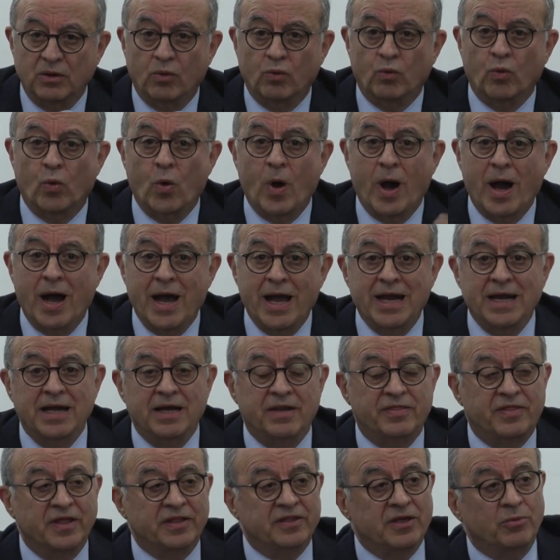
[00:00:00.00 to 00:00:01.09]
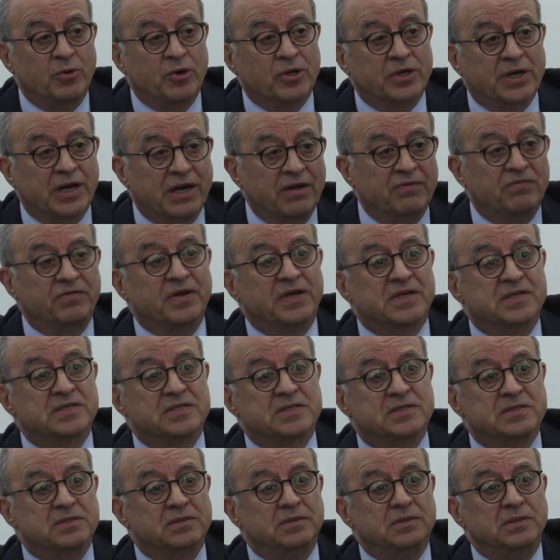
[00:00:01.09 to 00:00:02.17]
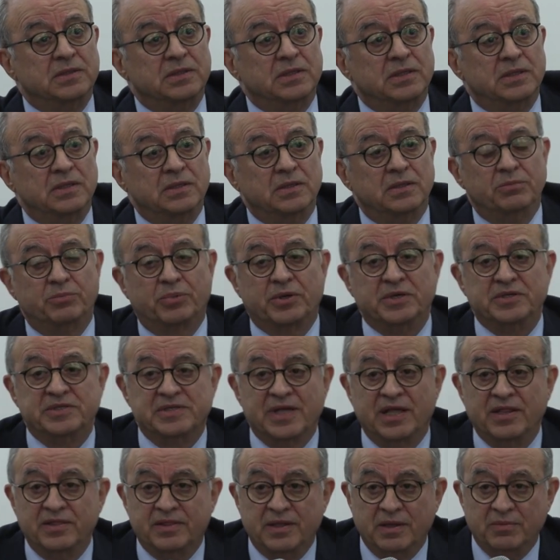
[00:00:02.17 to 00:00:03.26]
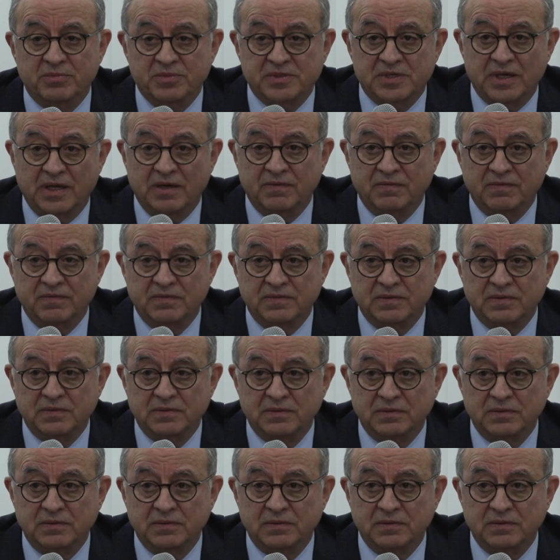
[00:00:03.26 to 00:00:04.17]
while the demographics present themselves.